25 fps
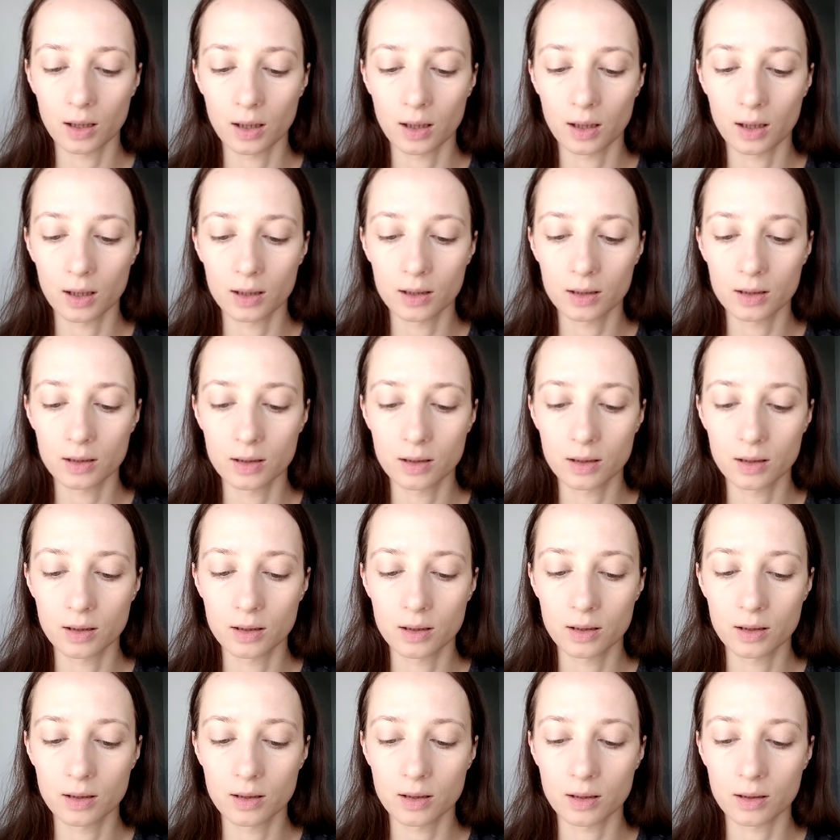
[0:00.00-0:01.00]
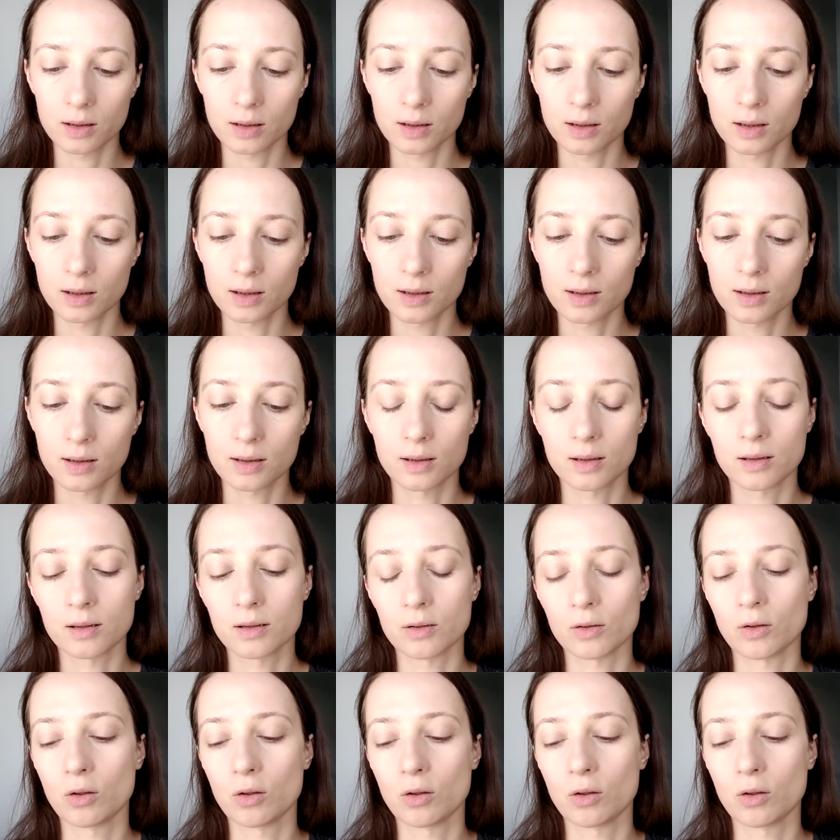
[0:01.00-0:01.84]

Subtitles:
and it's